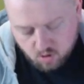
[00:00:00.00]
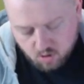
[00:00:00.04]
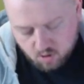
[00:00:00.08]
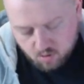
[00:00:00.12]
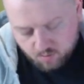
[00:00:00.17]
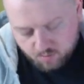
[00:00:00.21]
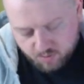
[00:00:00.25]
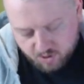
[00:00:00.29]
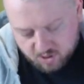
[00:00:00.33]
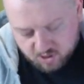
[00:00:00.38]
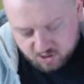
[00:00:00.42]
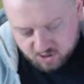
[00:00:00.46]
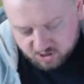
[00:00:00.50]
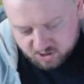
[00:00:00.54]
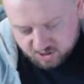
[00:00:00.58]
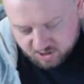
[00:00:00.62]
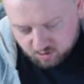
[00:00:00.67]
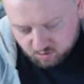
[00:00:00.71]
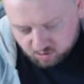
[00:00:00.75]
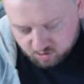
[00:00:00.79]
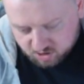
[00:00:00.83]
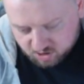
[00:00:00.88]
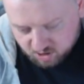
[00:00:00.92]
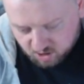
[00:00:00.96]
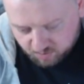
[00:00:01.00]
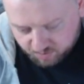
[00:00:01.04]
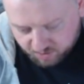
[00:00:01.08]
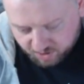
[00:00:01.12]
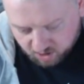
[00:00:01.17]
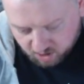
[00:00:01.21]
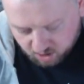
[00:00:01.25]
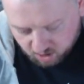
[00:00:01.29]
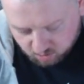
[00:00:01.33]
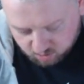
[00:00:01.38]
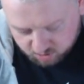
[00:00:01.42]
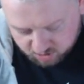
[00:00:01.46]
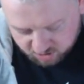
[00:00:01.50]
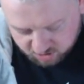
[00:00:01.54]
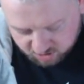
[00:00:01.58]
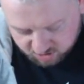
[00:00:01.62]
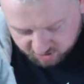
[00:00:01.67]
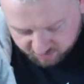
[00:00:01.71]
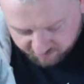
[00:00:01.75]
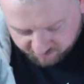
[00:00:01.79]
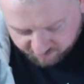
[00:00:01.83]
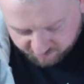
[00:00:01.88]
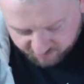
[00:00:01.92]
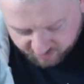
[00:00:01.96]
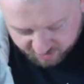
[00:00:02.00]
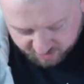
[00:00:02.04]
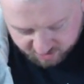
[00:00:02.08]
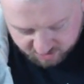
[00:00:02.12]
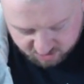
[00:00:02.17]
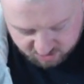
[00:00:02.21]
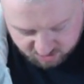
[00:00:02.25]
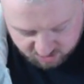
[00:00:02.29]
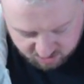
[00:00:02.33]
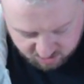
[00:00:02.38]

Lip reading: because it's going to be closer to your face.